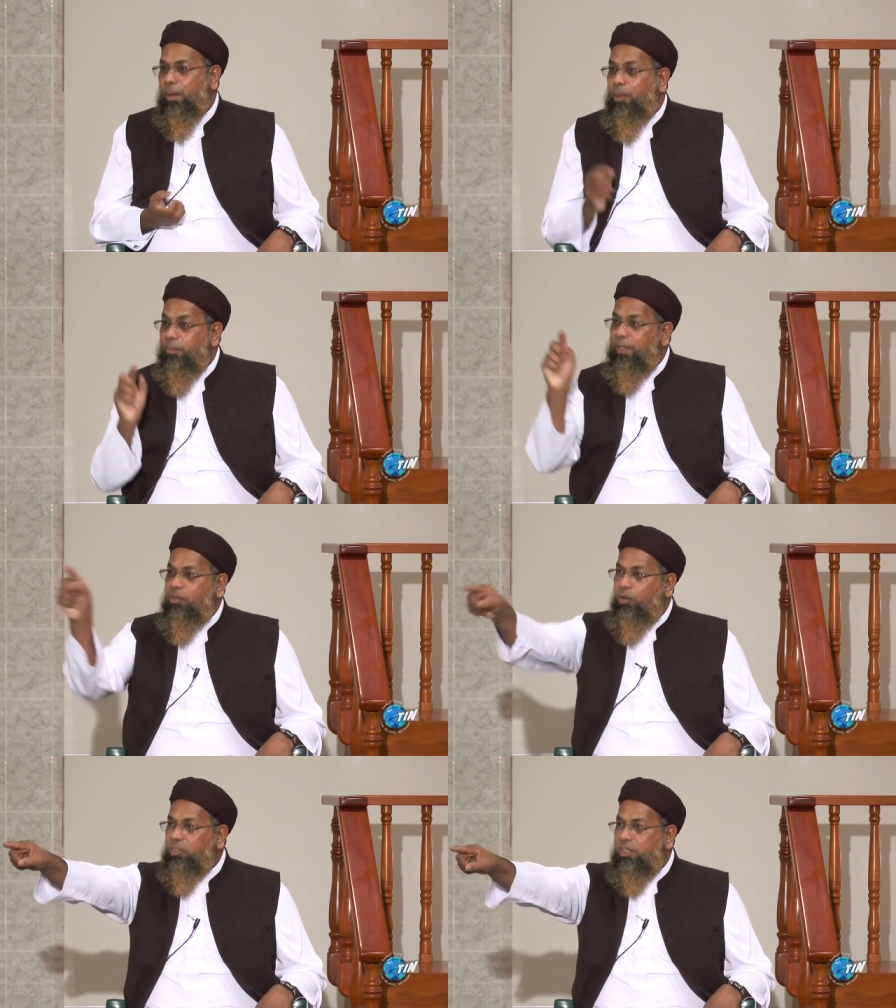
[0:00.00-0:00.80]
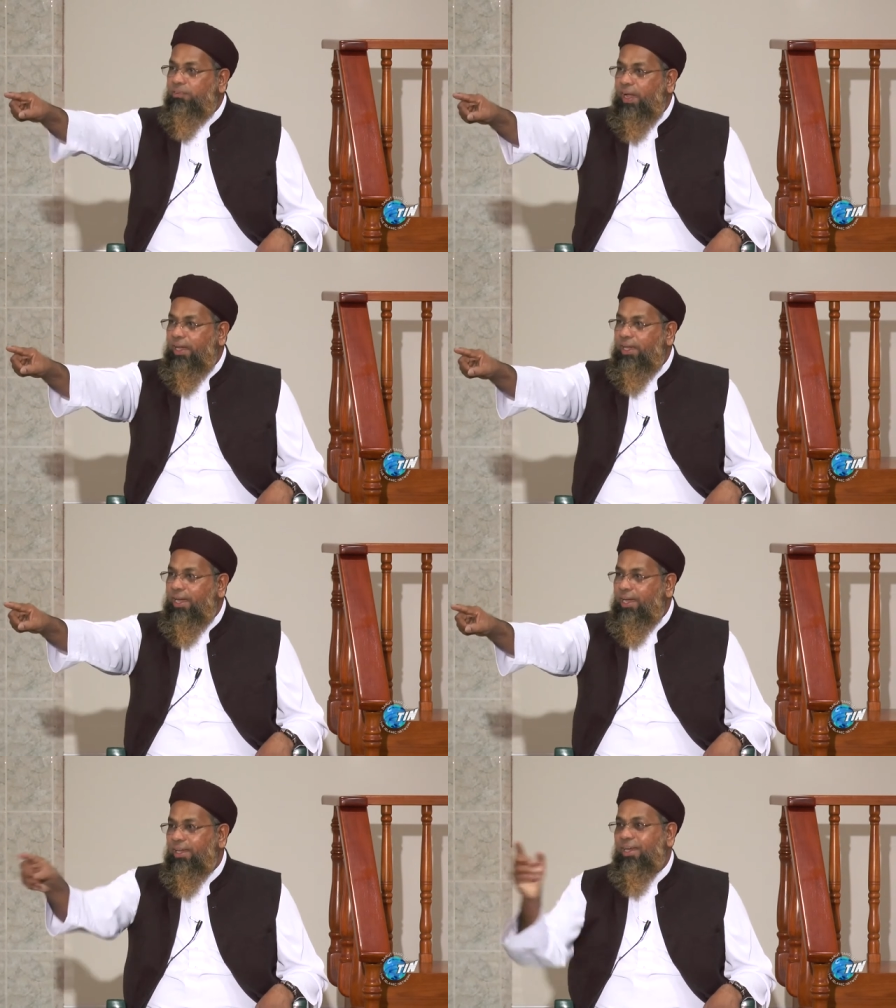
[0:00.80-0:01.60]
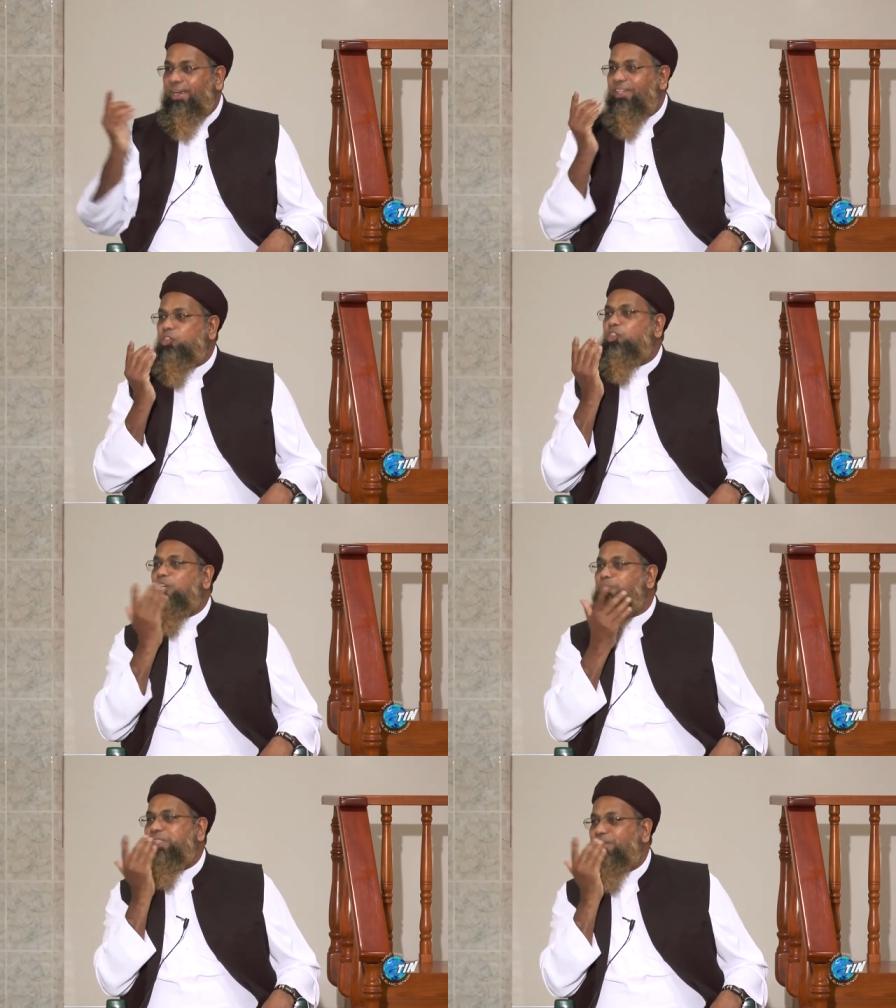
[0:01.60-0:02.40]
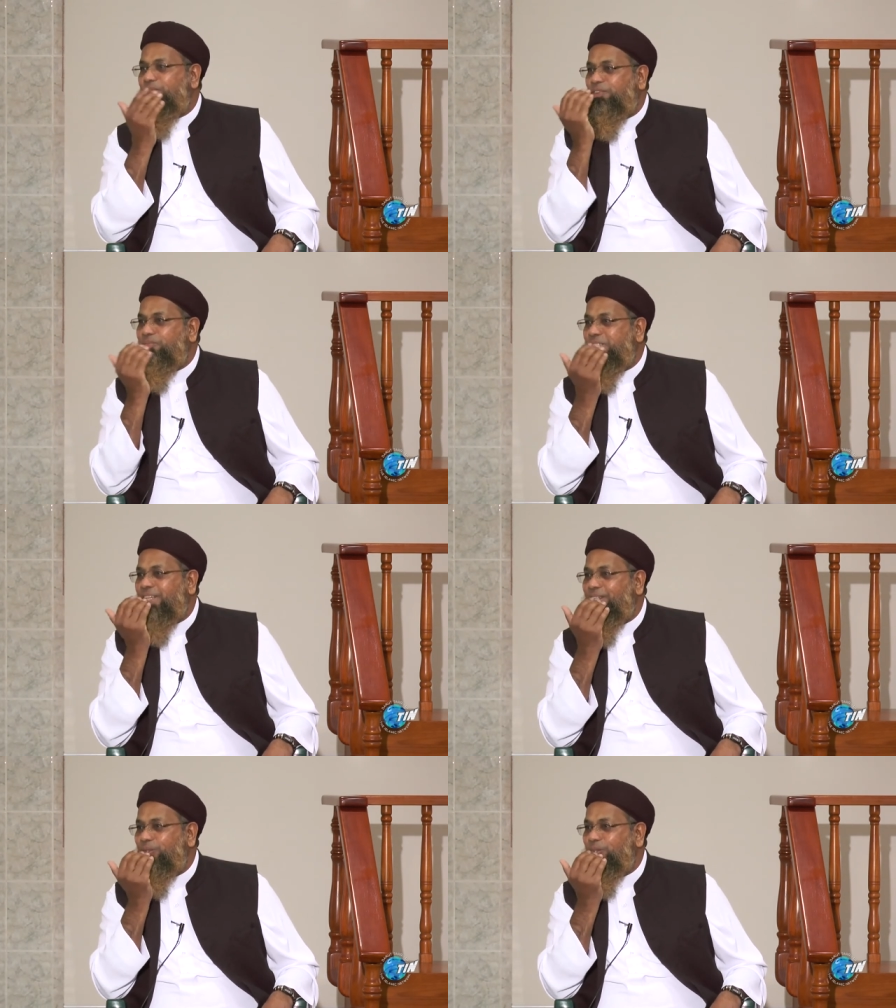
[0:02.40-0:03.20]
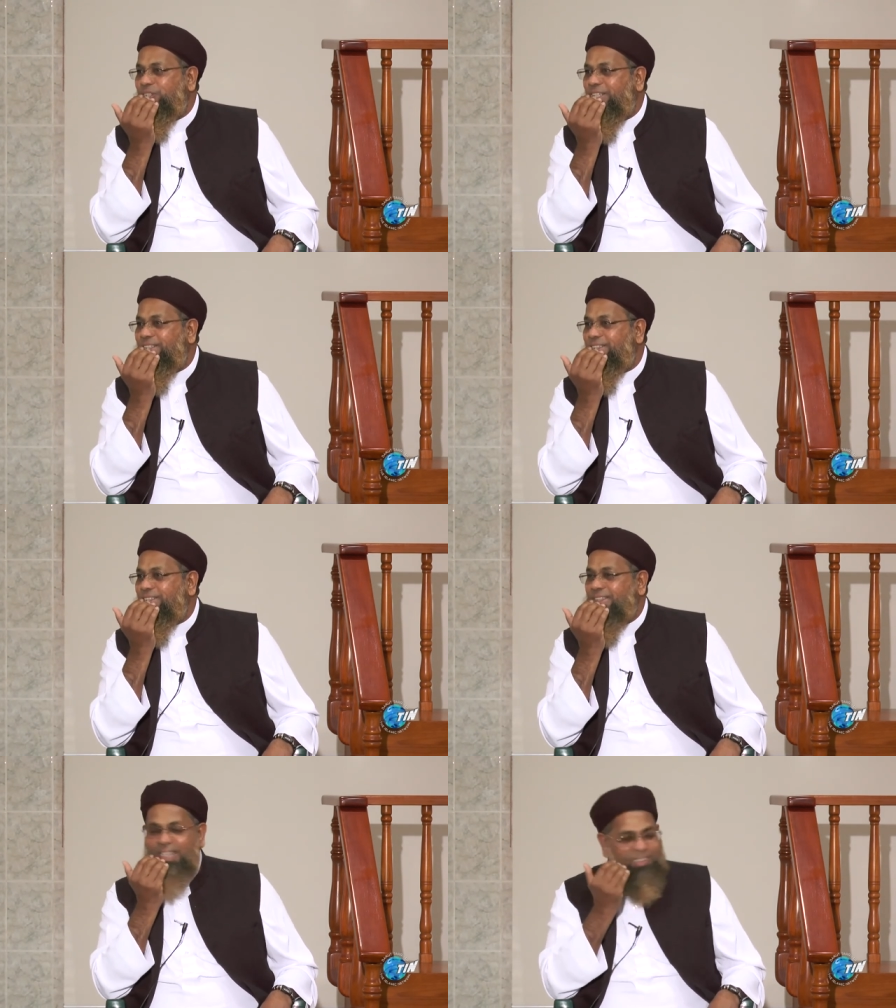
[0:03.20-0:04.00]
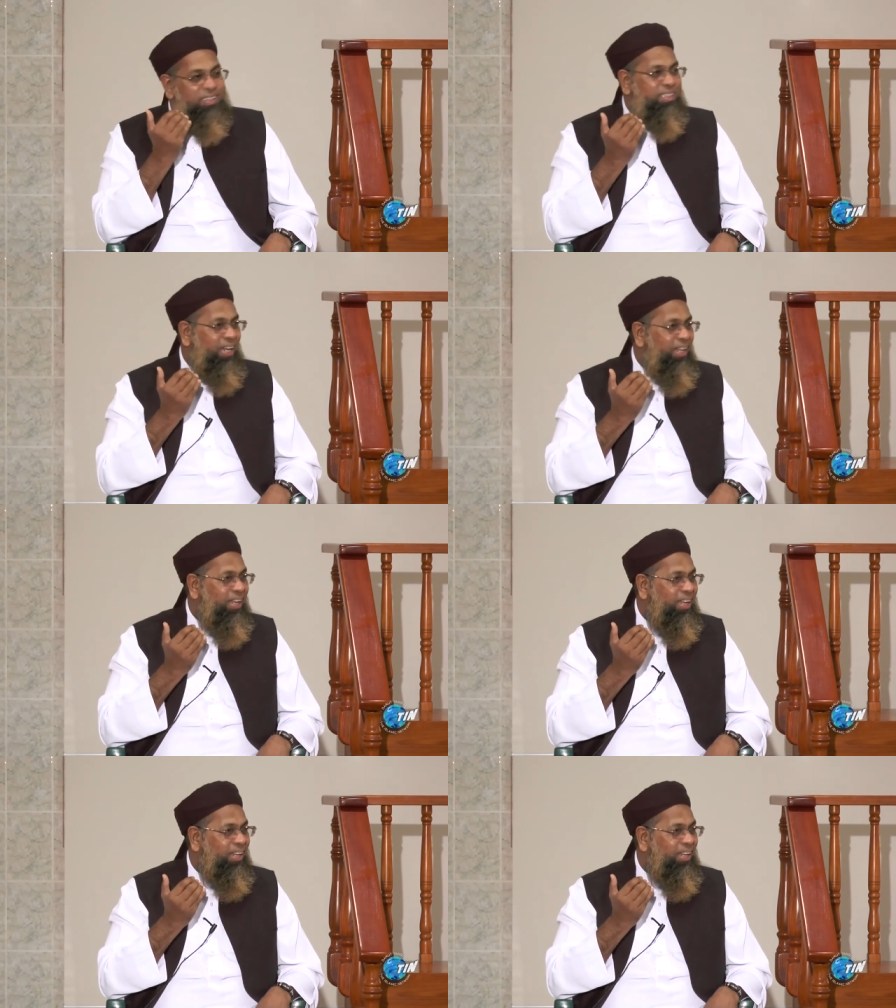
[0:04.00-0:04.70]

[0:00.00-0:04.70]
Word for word: but because of Hayah, it stops him from saying those things. That is haya.